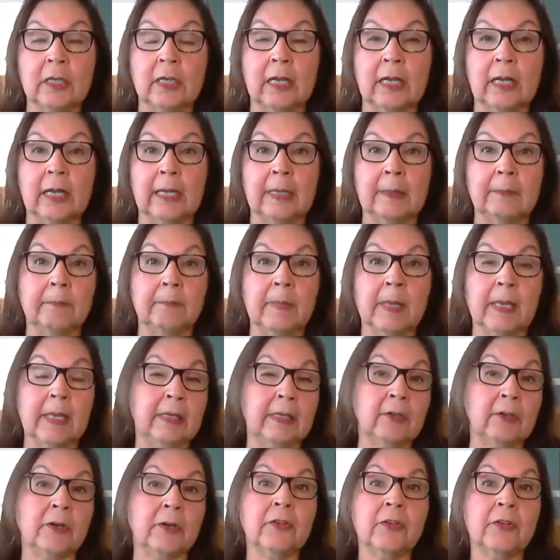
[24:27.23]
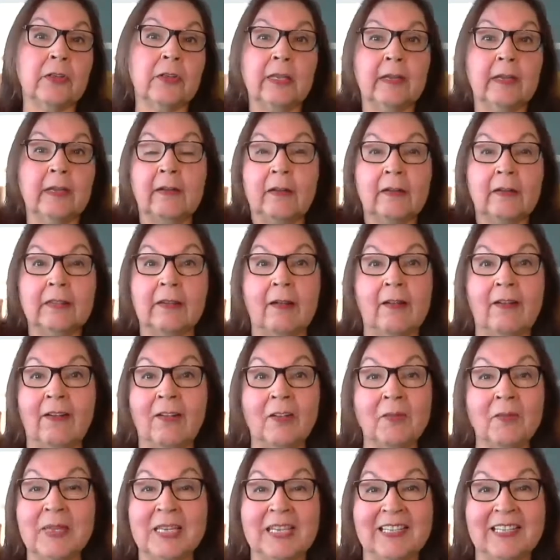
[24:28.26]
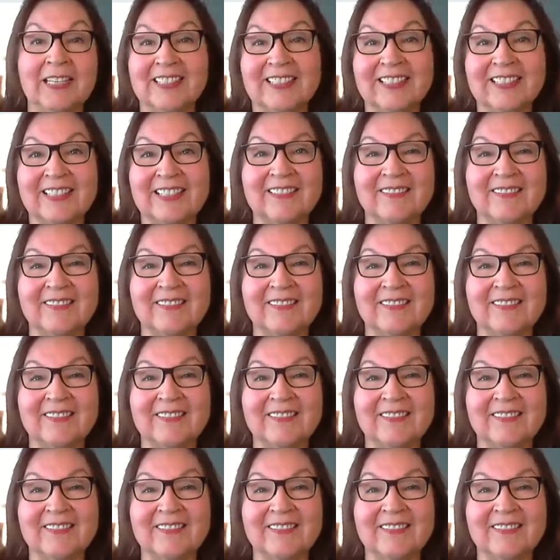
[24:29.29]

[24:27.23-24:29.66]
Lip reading: and earth, all beings.